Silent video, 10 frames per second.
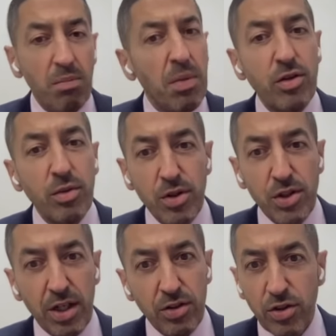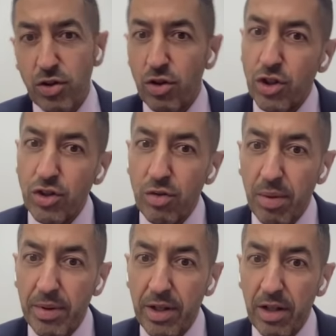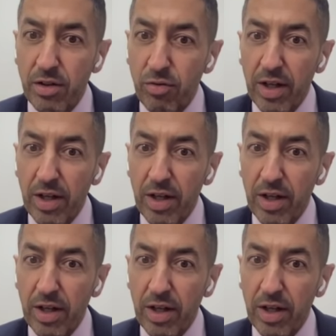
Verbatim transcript: multiple sectors, not just the public health.